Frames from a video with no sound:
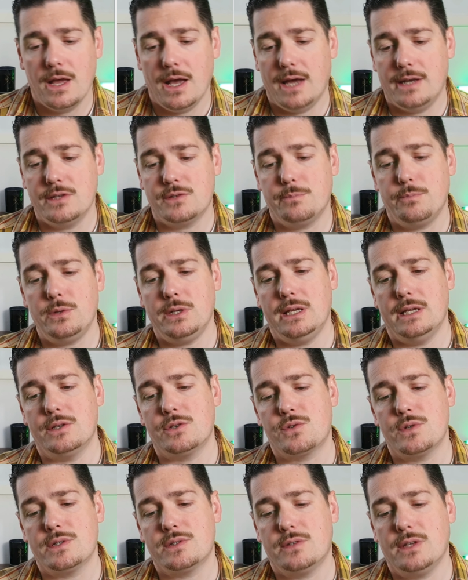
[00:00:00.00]
And it's pretty
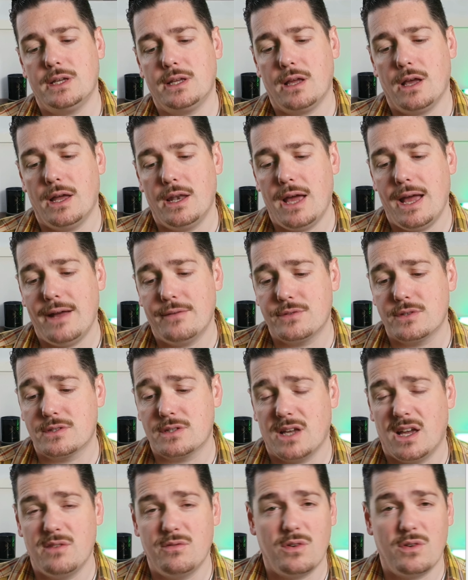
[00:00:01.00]
interesting, and I have to say,